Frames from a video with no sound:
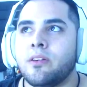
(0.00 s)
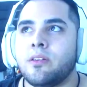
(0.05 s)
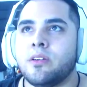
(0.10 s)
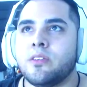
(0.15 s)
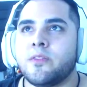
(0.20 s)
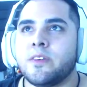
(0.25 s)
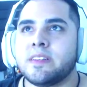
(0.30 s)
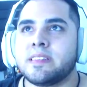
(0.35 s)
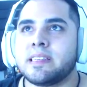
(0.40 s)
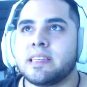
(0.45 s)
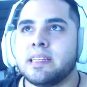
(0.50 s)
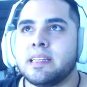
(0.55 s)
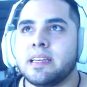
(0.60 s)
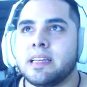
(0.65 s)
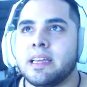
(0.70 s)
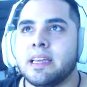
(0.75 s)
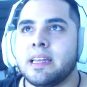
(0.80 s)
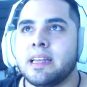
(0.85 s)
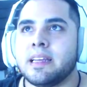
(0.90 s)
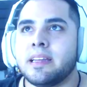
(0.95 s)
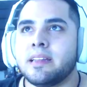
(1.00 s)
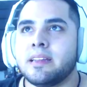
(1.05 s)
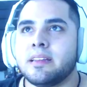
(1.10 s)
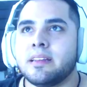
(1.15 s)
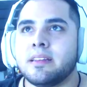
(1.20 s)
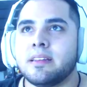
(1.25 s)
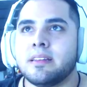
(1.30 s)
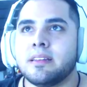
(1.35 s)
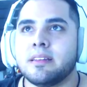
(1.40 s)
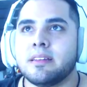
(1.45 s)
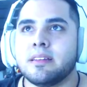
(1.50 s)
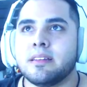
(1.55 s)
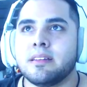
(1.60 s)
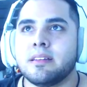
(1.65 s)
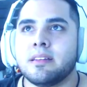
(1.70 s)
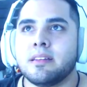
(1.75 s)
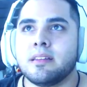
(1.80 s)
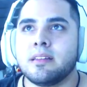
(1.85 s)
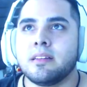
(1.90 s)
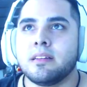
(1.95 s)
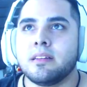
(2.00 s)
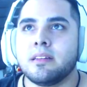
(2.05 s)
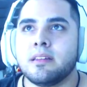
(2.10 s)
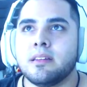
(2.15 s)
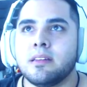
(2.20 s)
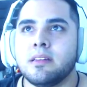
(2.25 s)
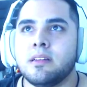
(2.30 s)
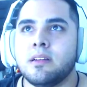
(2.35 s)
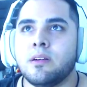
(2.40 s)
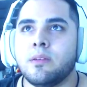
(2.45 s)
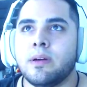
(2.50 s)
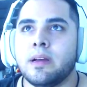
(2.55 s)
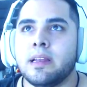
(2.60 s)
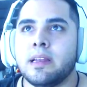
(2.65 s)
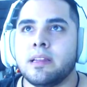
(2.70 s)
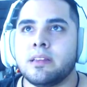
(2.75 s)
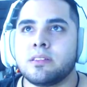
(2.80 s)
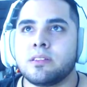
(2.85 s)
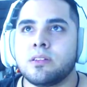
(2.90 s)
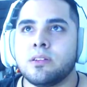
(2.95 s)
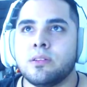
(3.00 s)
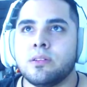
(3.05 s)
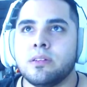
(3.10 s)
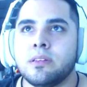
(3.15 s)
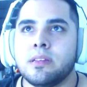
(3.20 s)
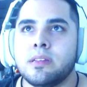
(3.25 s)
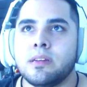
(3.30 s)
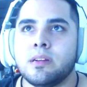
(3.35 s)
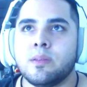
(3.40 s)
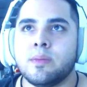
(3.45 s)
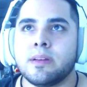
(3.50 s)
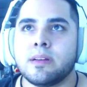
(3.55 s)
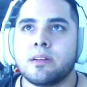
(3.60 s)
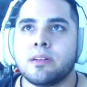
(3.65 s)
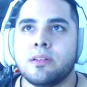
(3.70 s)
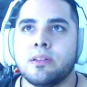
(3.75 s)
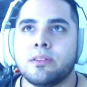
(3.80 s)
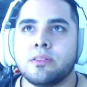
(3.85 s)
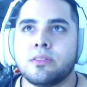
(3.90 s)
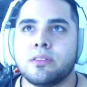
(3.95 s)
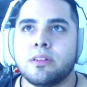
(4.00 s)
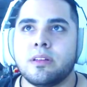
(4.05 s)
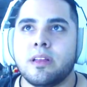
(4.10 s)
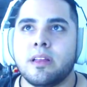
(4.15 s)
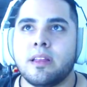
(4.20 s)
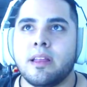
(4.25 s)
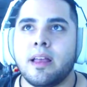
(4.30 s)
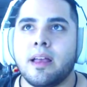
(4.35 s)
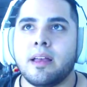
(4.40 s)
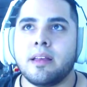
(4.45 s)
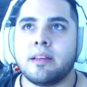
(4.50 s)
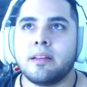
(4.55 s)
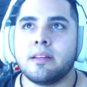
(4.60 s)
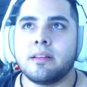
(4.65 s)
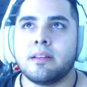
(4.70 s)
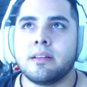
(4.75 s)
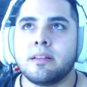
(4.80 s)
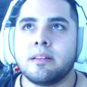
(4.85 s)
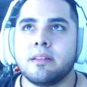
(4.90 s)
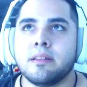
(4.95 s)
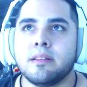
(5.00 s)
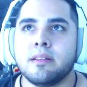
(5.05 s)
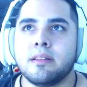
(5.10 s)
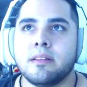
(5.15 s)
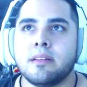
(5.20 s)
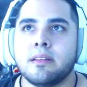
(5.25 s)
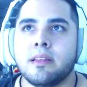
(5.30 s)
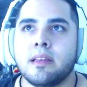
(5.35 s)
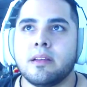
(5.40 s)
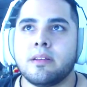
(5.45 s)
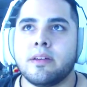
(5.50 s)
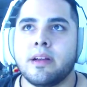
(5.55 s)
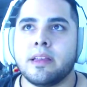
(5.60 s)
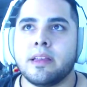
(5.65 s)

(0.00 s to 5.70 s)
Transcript: don't know if it's going to hit it. You know what? Let's go a little bit closer than that. Like